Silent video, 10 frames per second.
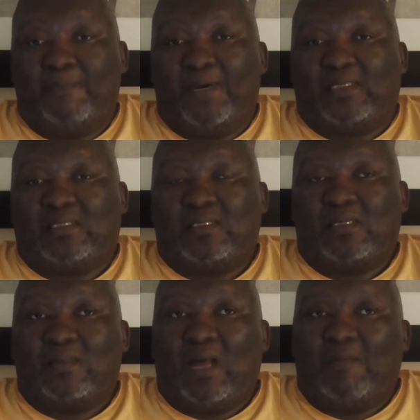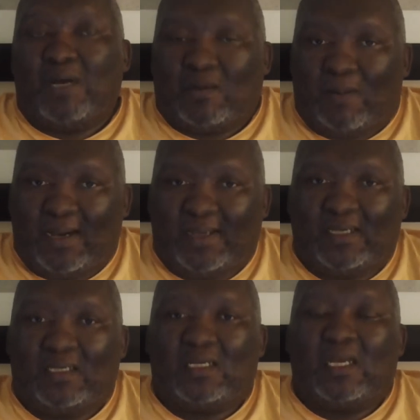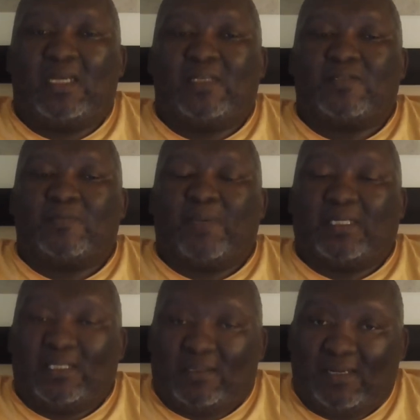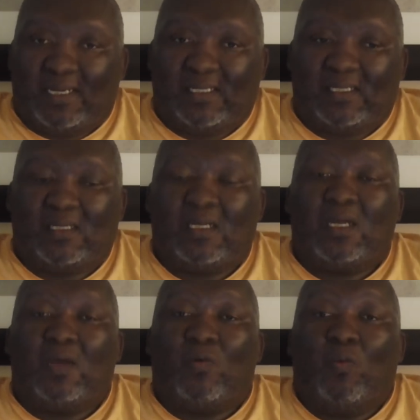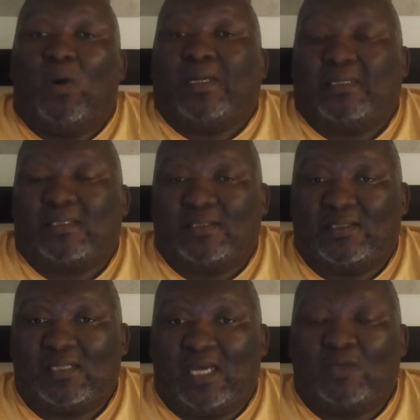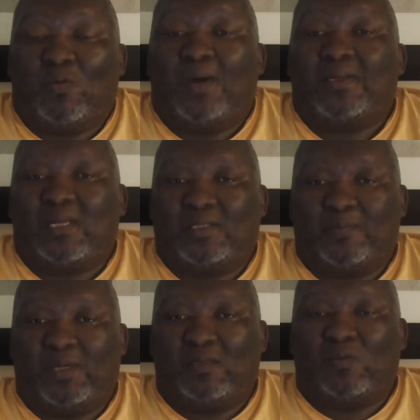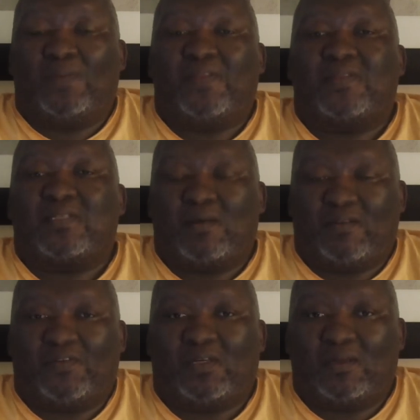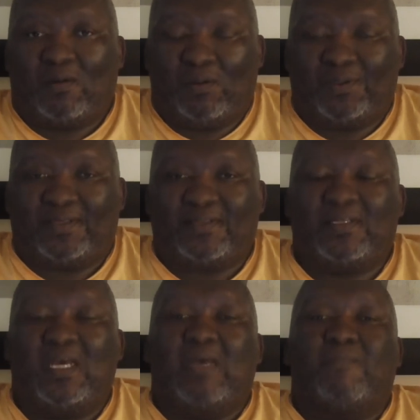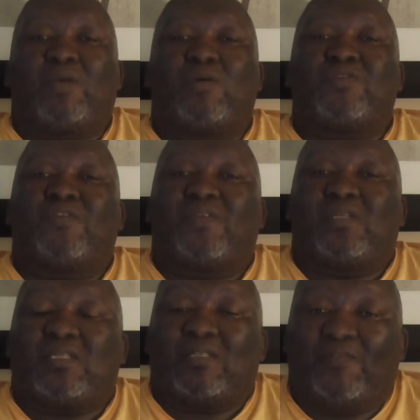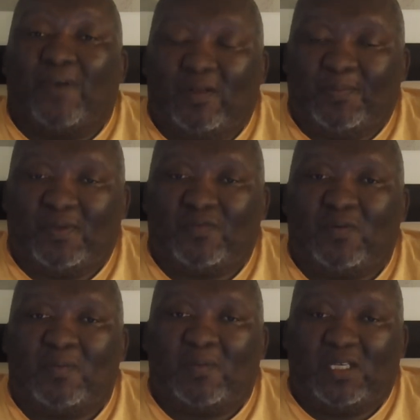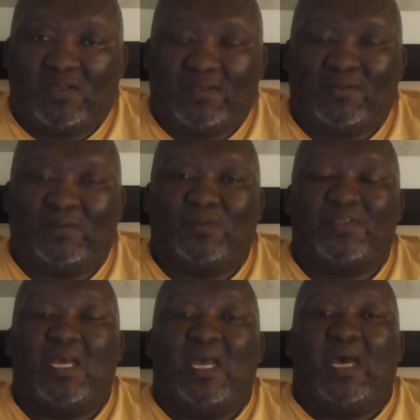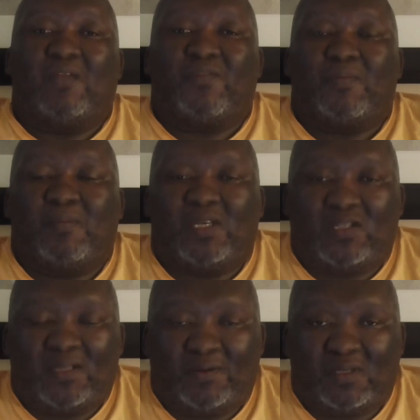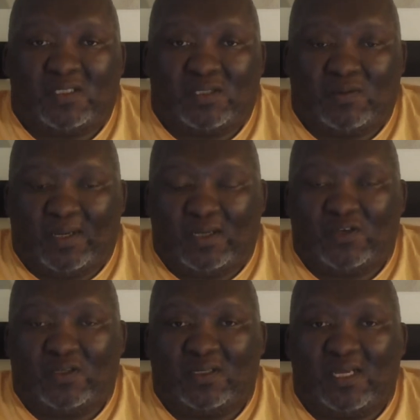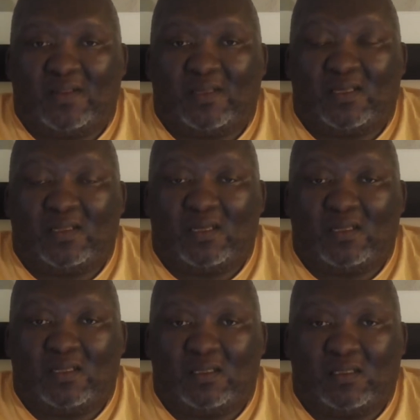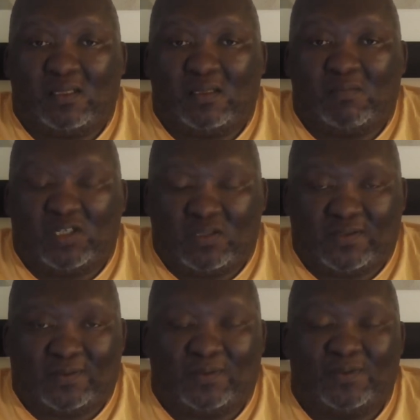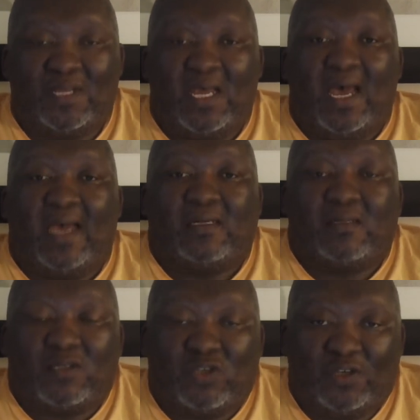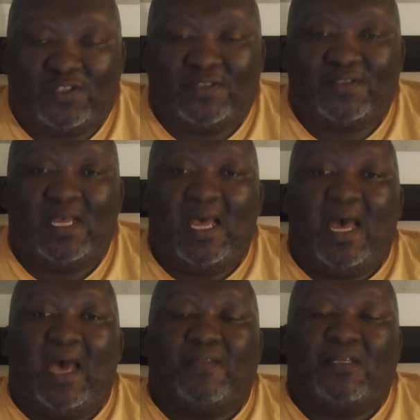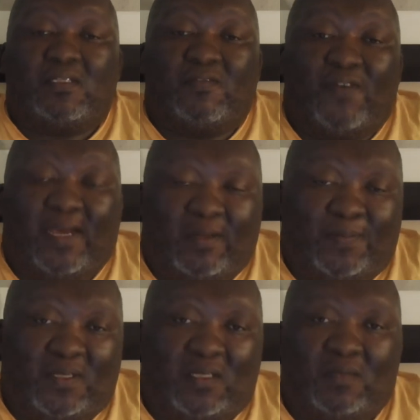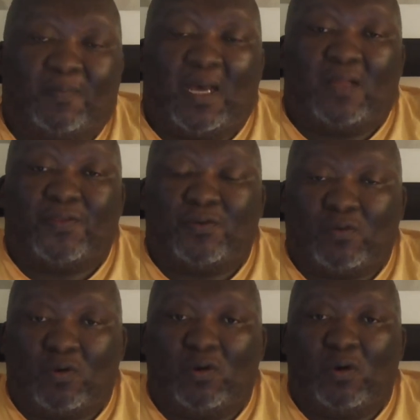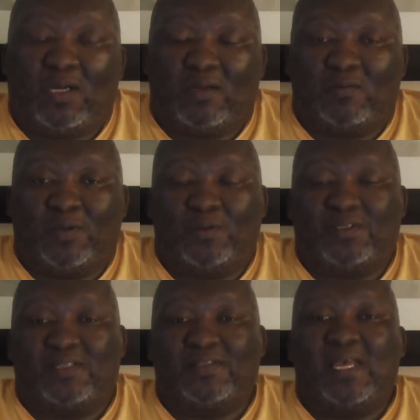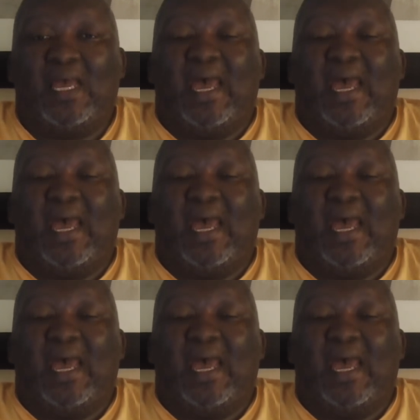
But Amakwaya is particularly what it is and what it has been within the South African context because of it developing from the mission schools and from the missionary situation in the mission schools and in the churches, and then developing by through local composers,